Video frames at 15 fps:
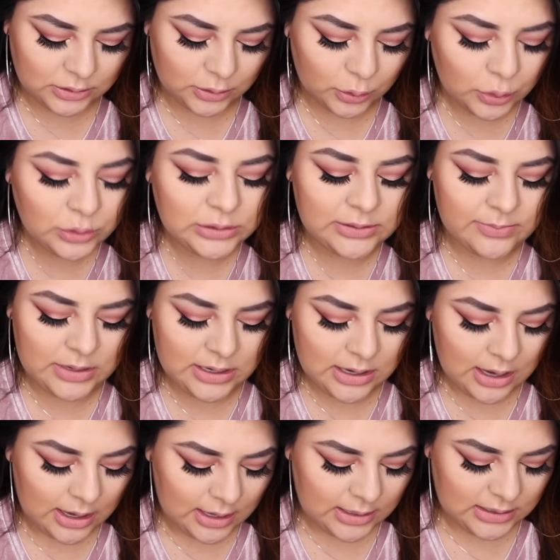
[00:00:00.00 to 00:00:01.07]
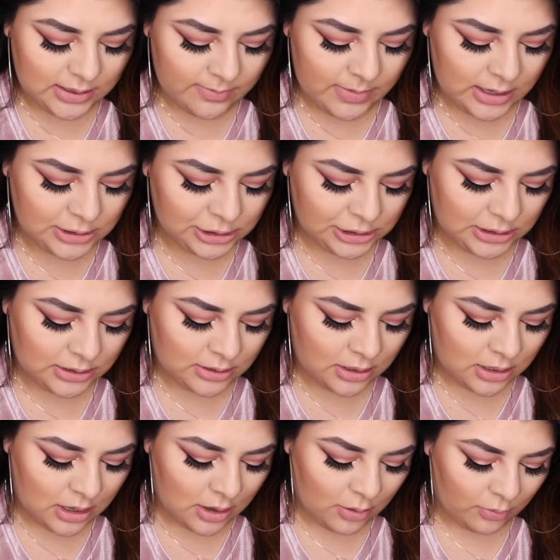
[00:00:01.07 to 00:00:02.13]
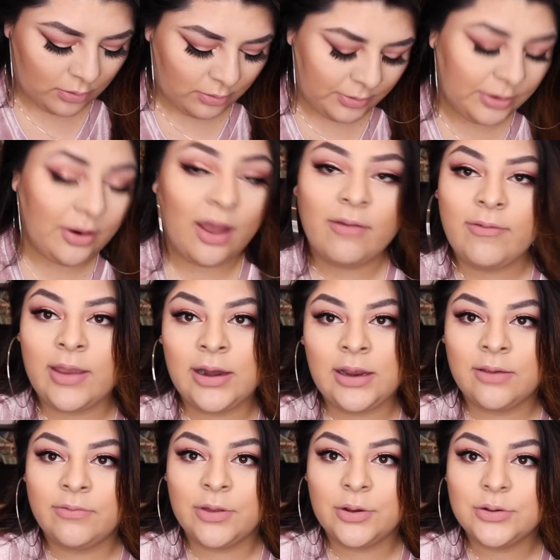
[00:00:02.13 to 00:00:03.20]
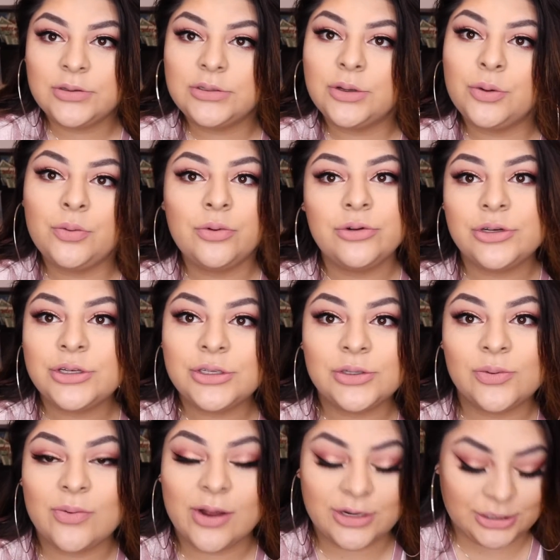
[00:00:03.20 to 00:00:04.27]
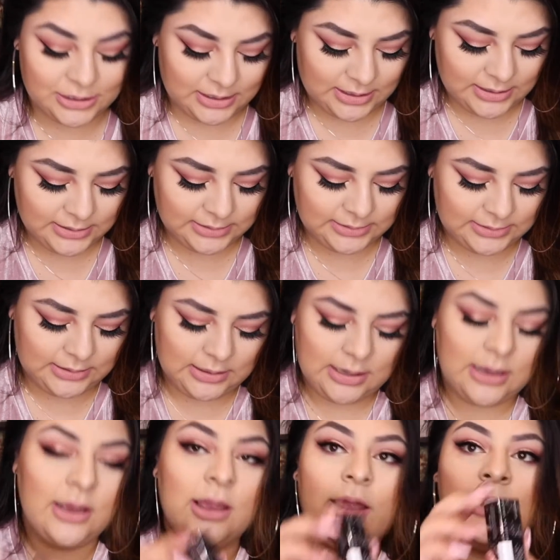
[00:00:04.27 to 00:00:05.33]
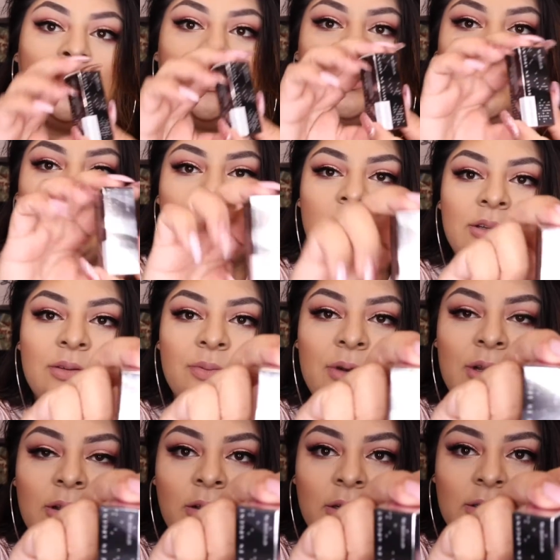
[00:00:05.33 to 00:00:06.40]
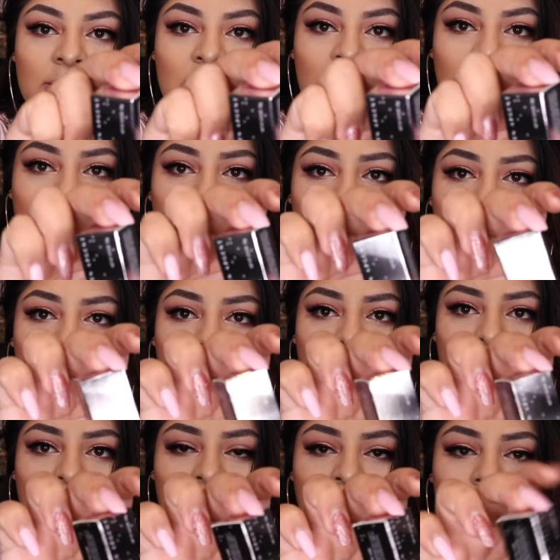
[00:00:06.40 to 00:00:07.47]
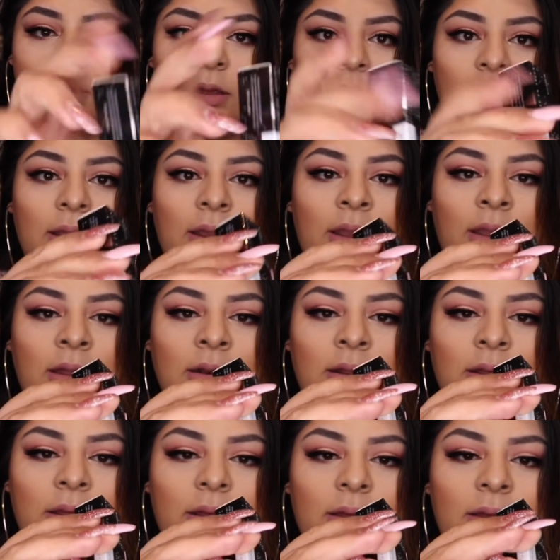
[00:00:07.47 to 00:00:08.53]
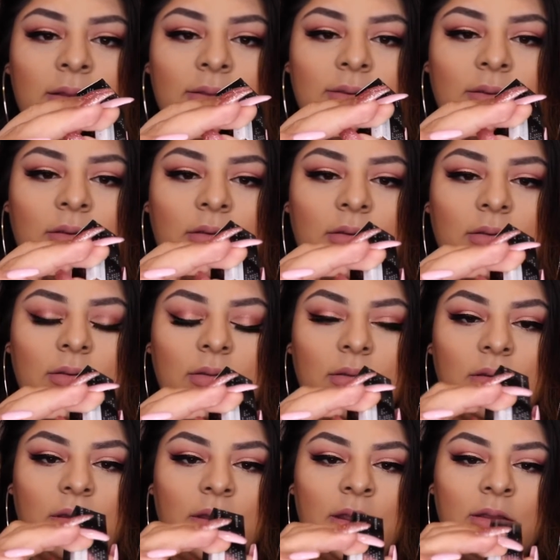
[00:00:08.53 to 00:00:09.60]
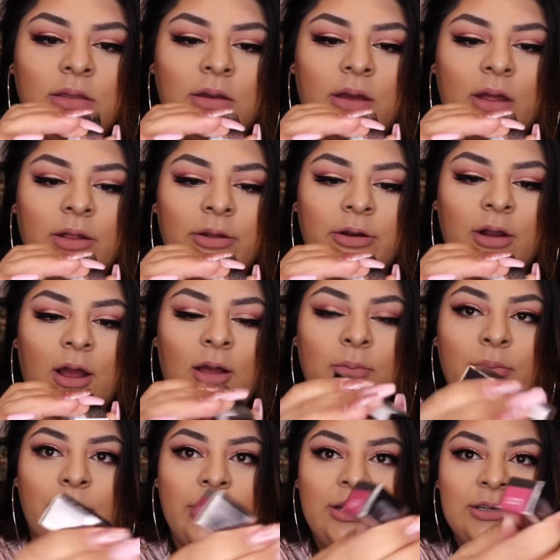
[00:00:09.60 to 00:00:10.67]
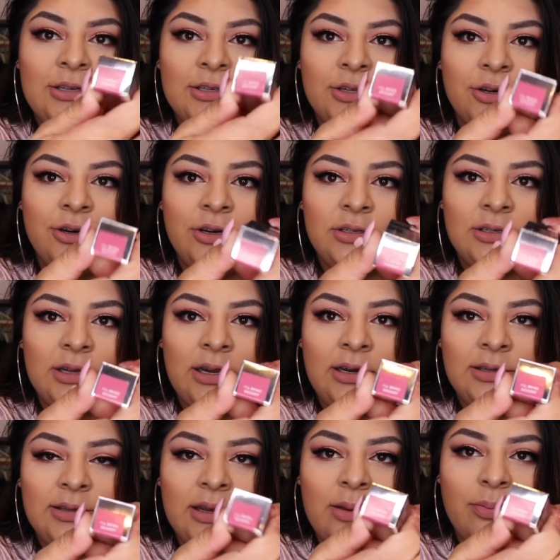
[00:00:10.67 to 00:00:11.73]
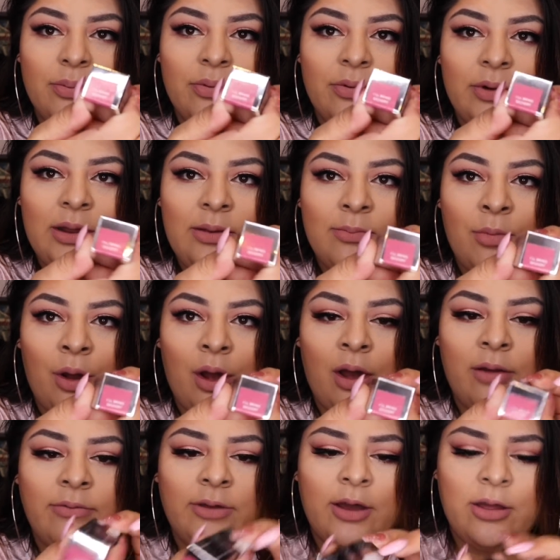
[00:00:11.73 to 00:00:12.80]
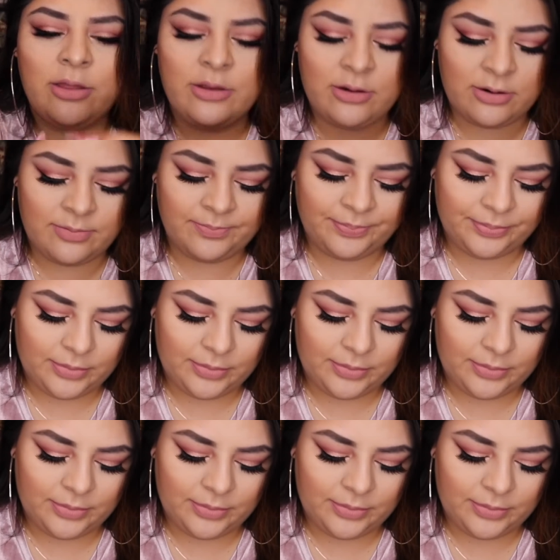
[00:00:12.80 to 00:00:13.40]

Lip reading: ultimate dimension. Well, we don't have any of those, so we'll just swatch this. And then here is what it looks like. And it's in the color I'll Bring Dessert, and it's like a pretty mauve color,